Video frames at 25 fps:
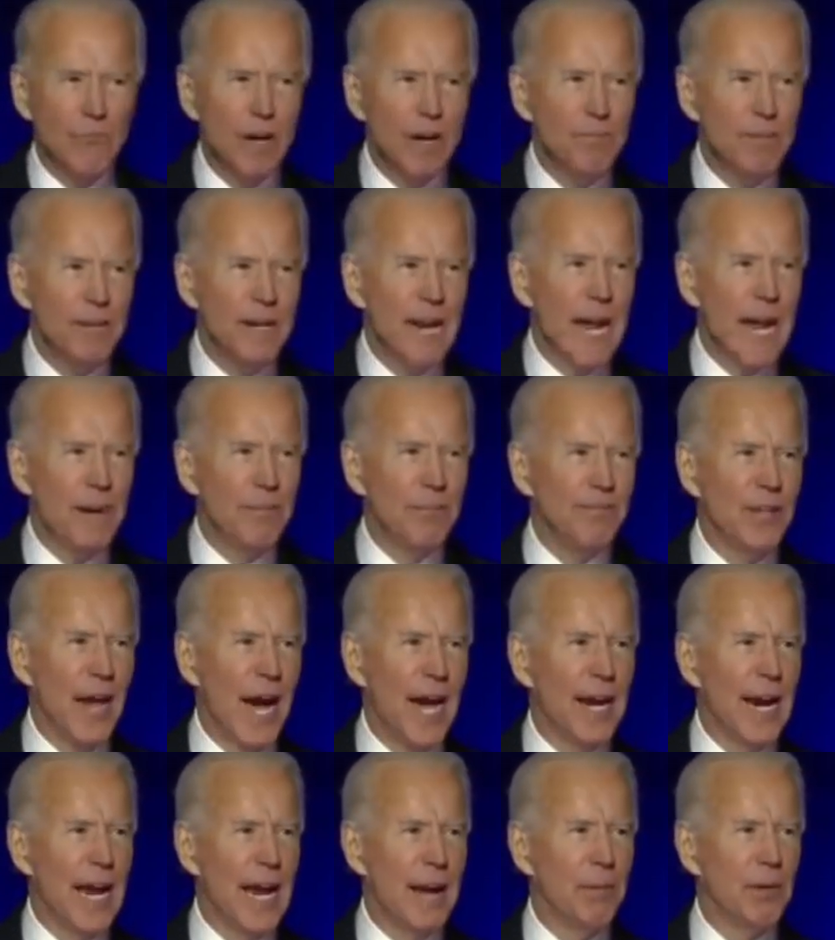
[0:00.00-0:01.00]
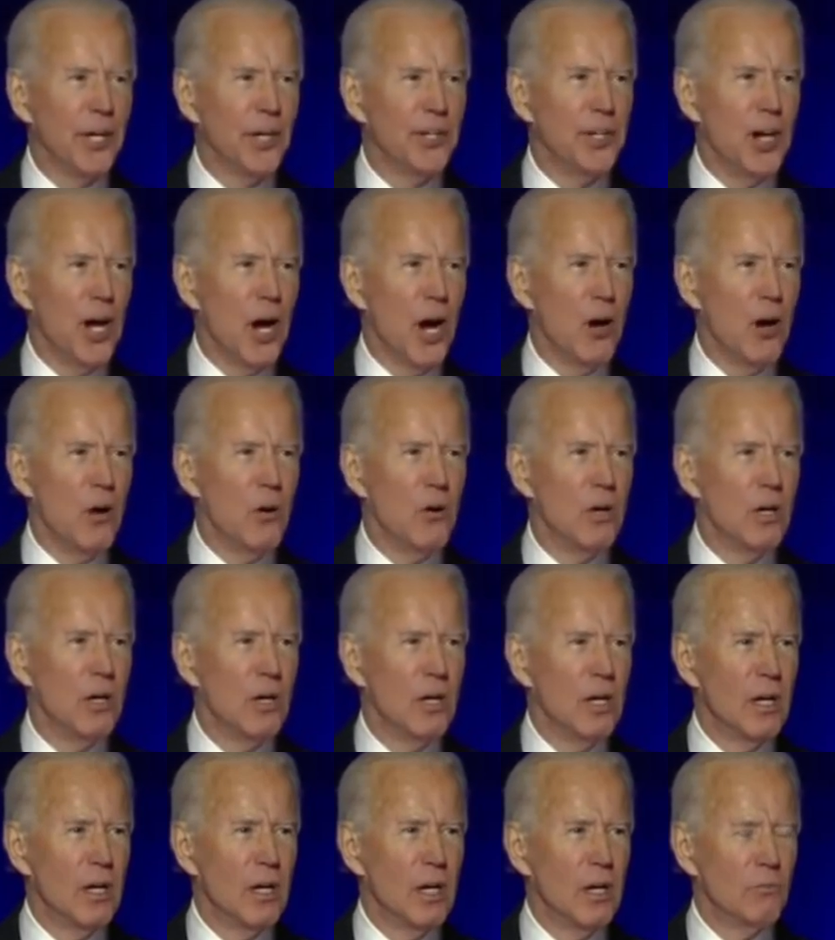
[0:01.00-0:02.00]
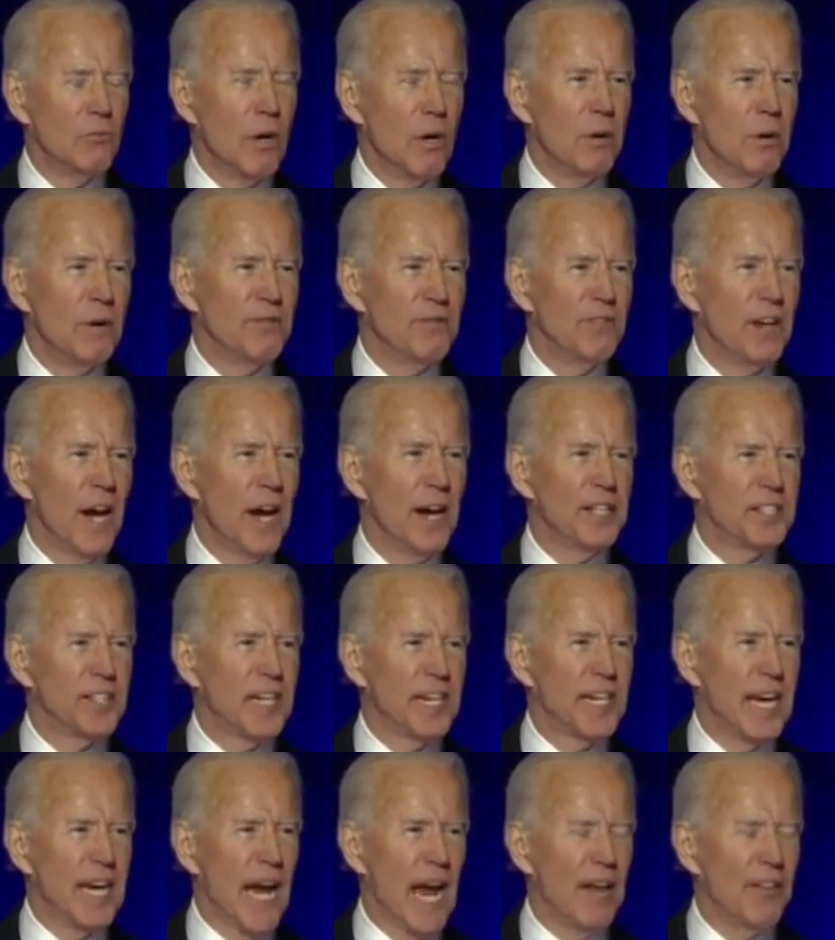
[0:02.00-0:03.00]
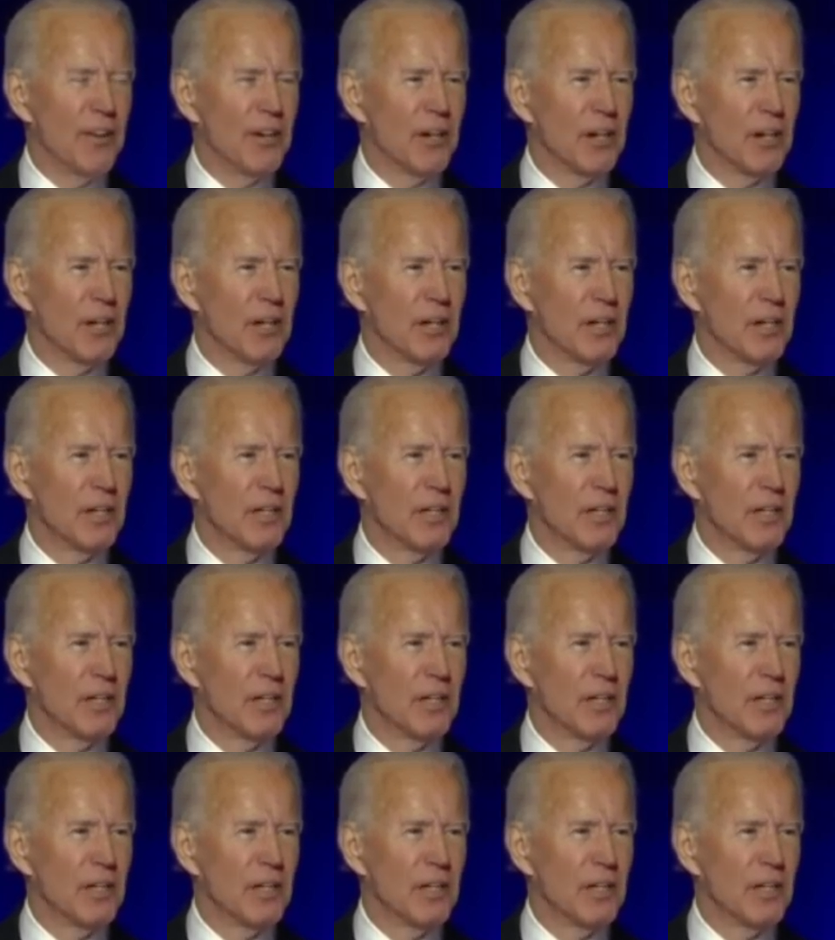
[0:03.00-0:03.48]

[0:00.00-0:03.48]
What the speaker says: we've been not able to do when we've done it together.